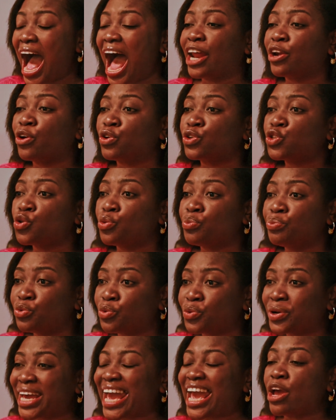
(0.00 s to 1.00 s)
and also
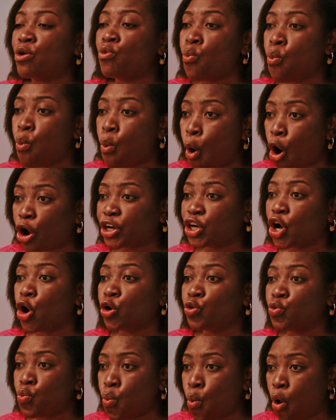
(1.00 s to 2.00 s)
book a
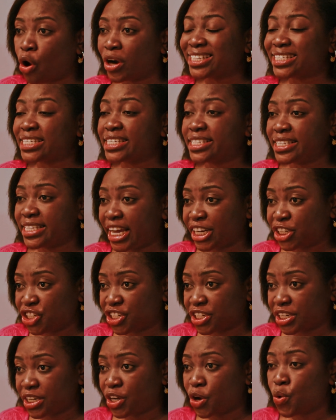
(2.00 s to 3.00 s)
one-on-one
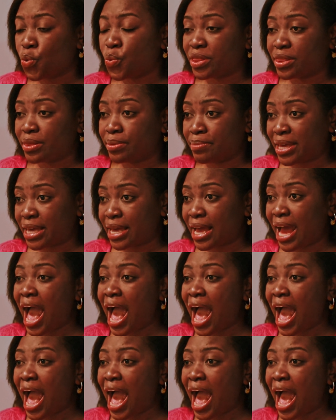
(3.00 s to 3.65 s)
session with me.